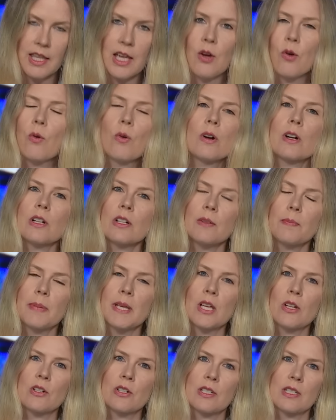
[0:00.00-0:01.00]
They ordered
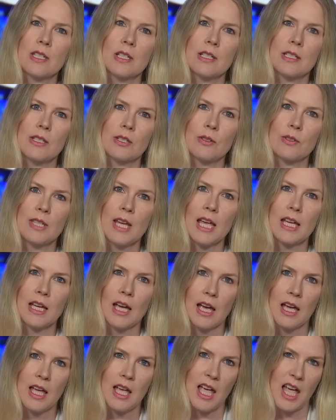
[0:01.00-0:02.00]
Peterson to take
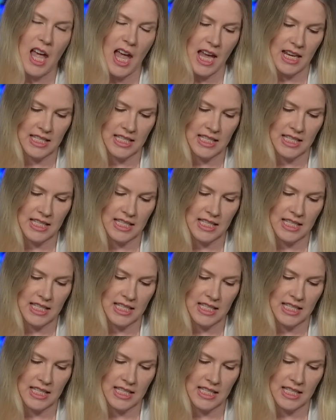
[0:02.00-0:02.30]
a, a